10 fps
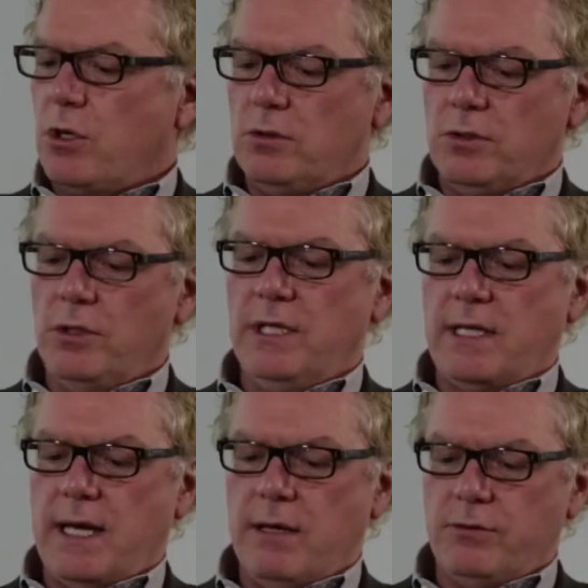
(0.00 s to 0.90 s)
are learning
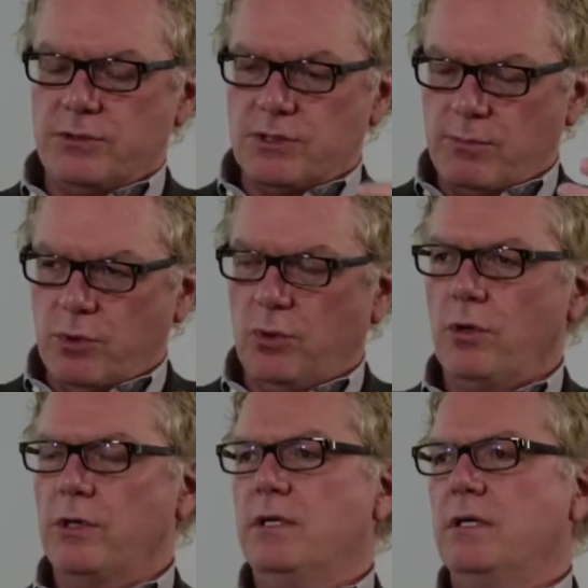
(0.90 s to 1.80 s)
how to
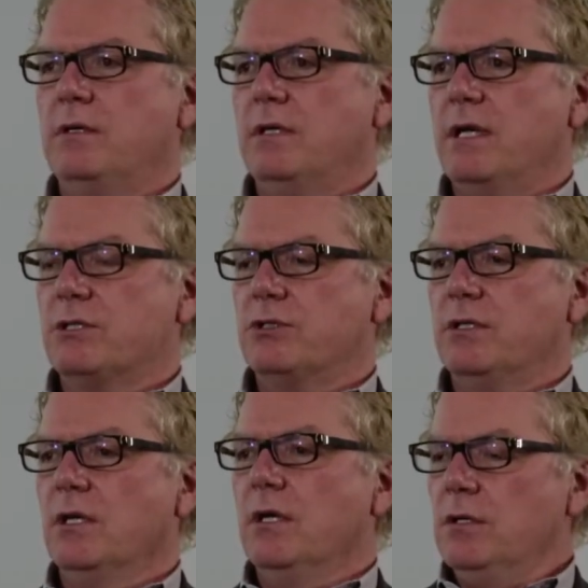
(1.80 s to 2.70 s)
support and
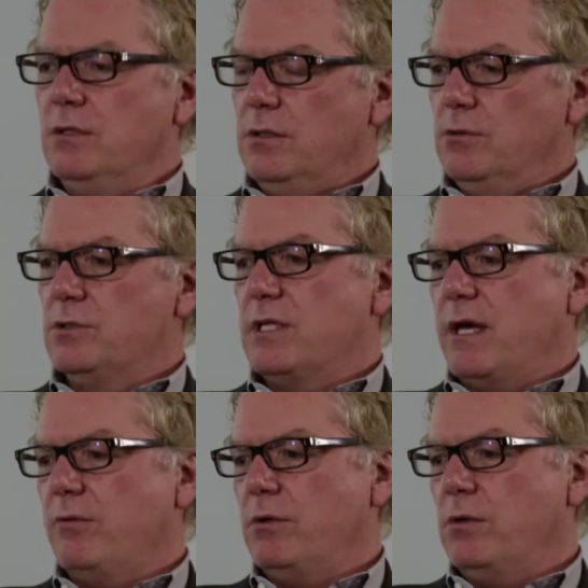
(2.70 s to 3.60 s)
actually use
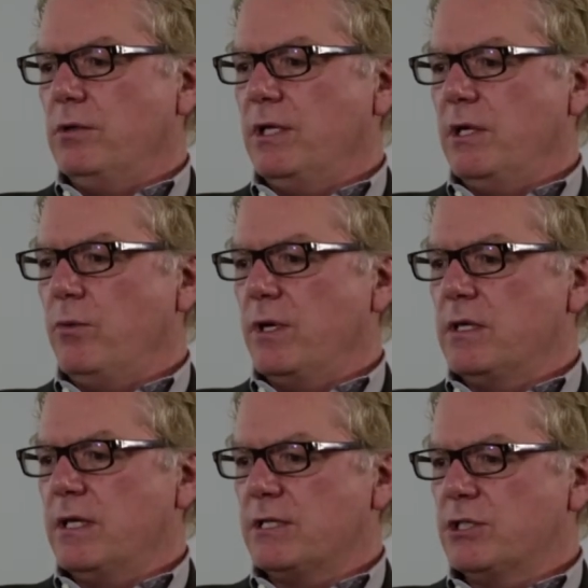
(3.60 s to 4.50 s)
that role in a way
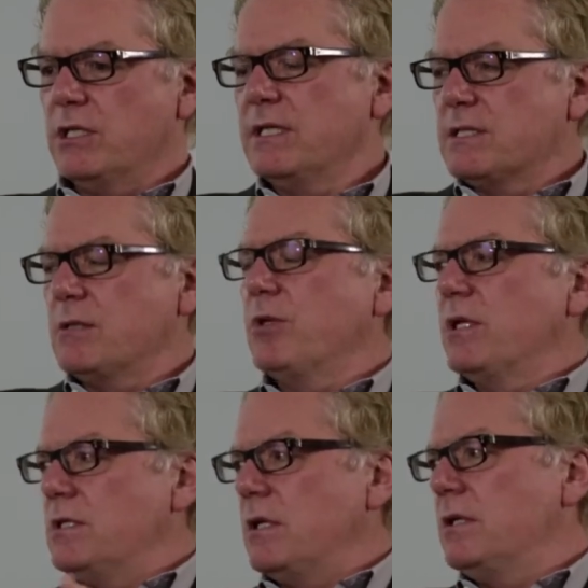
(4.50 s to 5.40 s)
that actually can get
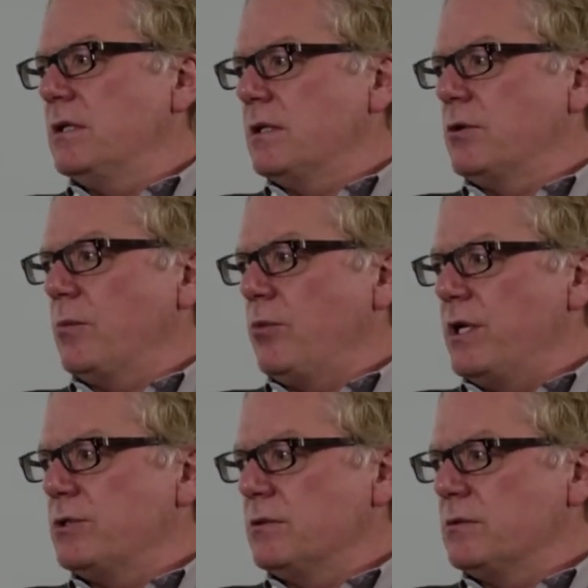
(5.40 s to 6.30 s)
something done in the
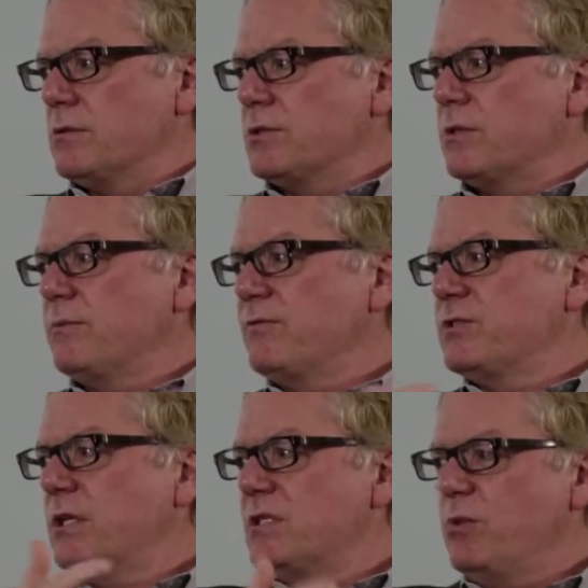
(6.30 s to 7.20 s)
corporation. So
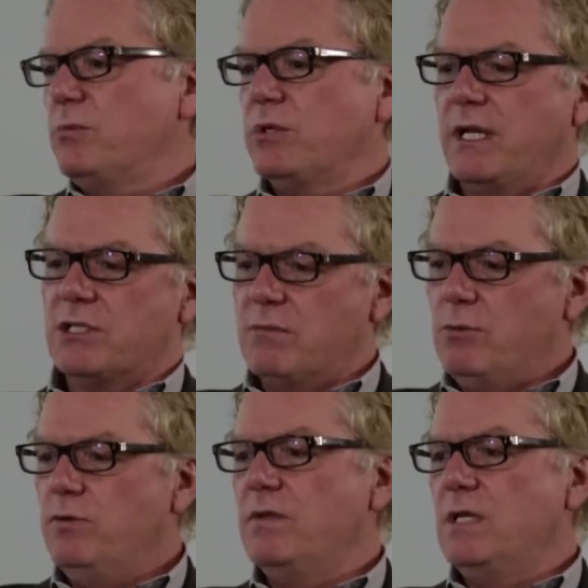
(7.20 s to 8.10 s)
some people can actually
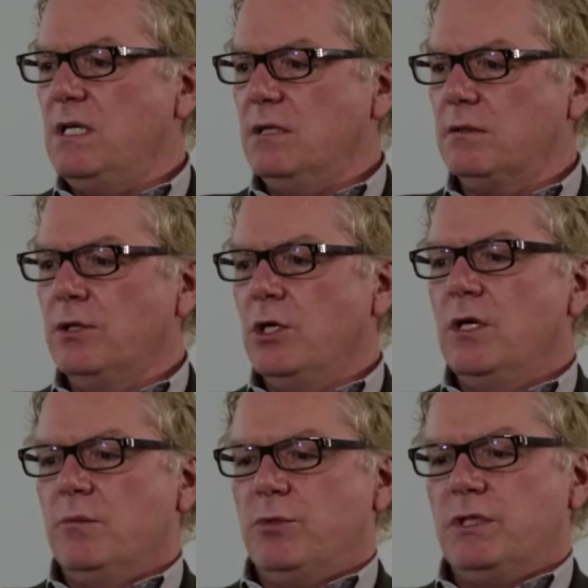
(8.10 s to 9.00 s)
move the needle.
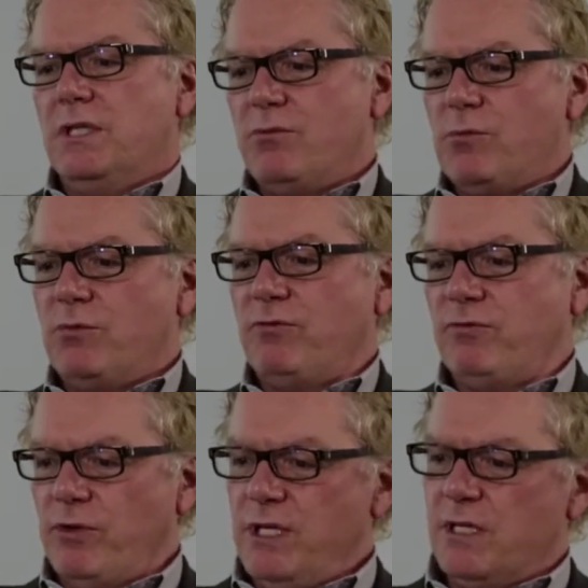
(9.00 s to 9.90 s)
But to give them the
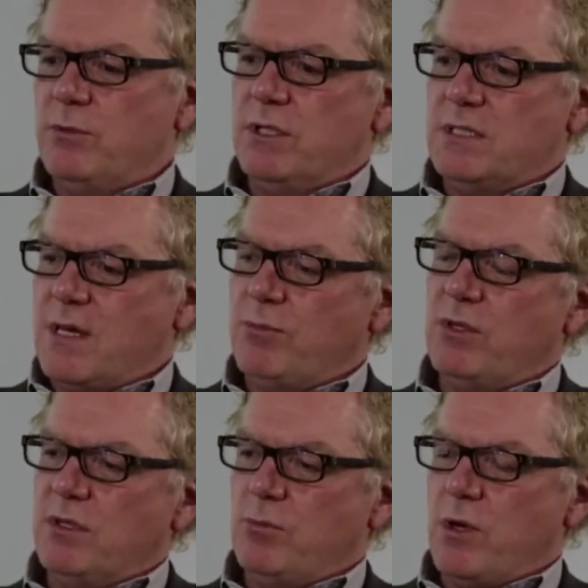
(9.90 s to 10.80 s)
freedom and the
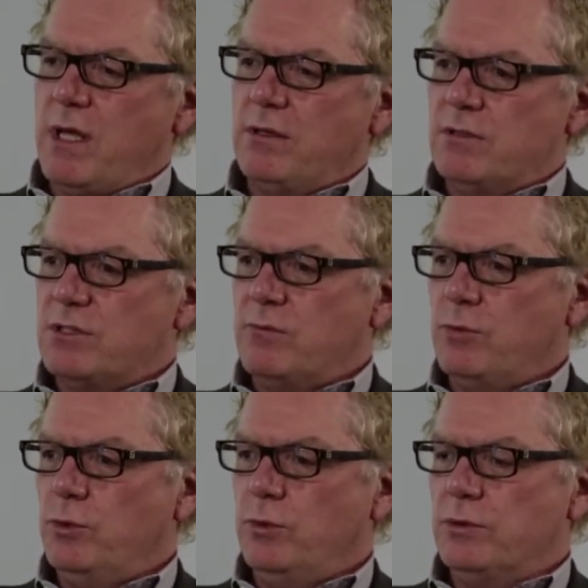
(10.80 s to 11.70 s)
depth and the breadth and some
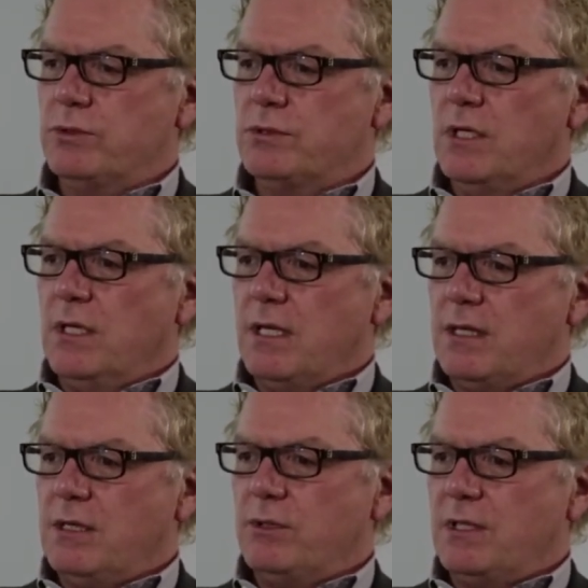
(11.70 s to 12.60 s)
rules, I
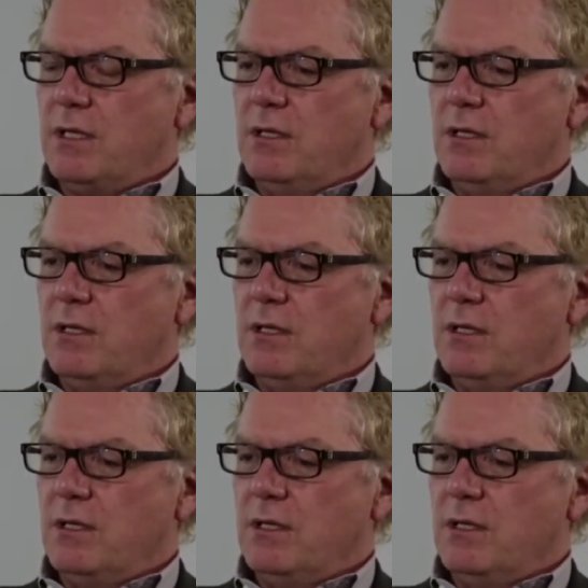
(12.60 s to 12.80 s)
think what